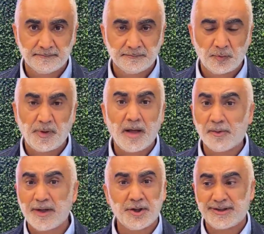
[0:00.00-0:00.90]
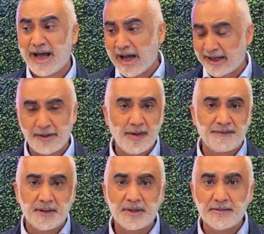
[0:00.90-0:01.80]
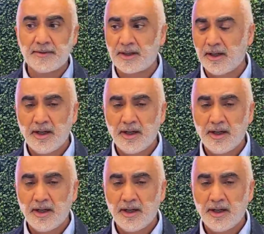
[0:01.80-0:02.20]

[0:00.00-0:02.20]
You're probably wondering, Doc, I don't have symptoms.